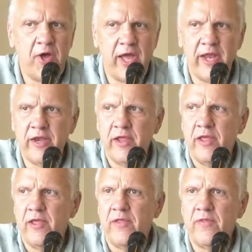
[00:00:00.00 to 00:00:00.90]
But
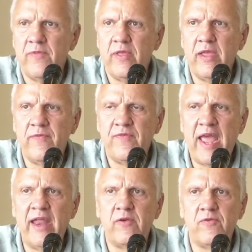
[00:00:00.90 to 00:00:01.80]

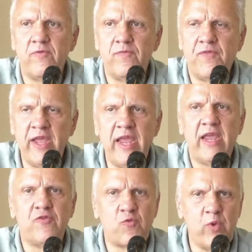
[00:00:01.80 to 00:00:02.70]
that thing
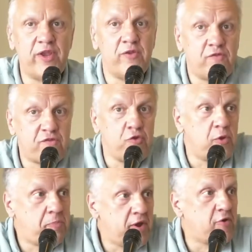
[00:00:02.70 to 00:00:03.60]
is written
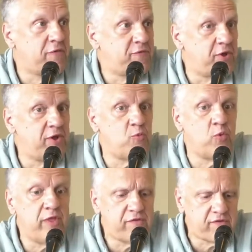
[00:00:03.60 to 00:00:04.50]
pseudepigrapha
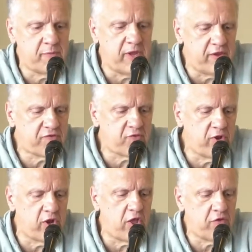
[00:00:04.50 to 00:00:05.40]
with mm-hmm. some history
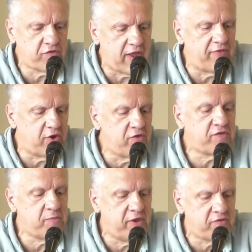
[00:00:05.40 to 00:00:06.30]
alongside. There is
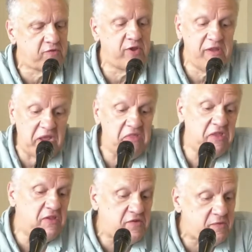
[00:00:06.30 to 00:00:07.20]
some mm-hmm. history, and
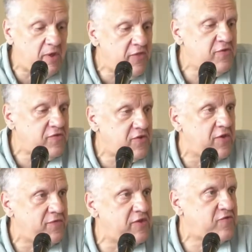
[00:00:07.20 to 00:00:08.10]
then there's some other
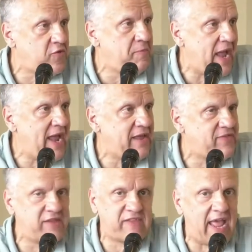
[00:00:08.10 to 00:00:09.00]
stuff that's dramatic
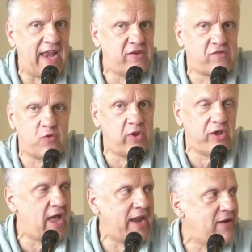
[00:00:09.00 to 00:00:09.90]
that's mm-hmm. added to it.
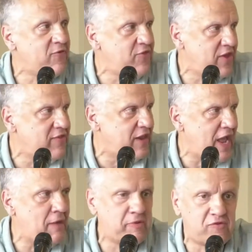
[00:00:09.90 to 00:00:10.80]
Not mm-hmm. everything that
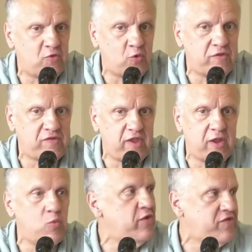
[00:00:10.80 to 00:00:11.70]
happens nor is
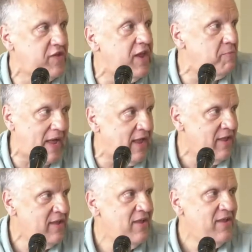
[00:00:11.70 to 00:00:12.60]
said was said by
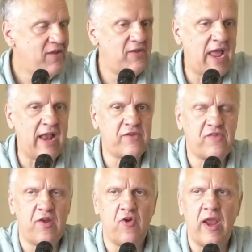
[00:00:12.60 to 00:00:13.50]
yes.
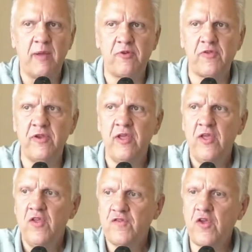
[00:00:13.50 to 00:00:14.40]
Alexander Hamilton.
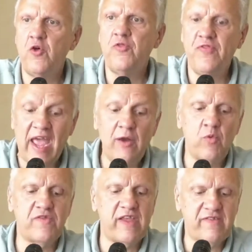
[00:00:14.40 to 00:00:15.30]
So that
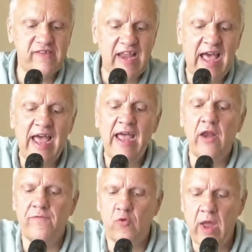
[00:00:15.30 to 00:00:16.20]
was a
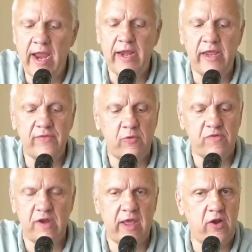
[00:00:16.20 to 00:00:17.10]
style of writing that
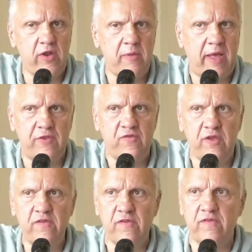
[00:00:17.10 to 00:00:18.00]
was not only about
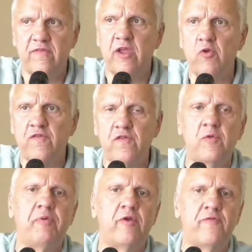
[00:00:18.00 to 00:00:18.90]
Jesus. There were
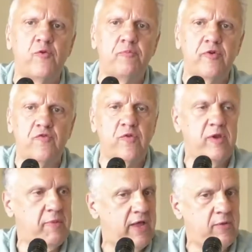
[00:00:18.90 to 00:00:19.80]
pseudepigrapha books
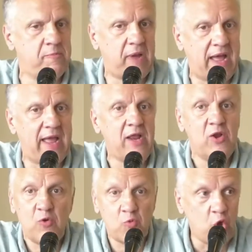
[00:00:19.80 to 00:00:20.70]
written about by
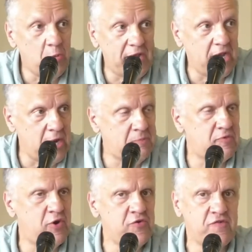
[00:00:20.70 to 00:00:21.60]
Roman
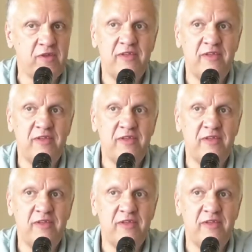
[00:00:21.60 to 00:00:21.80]
emperors.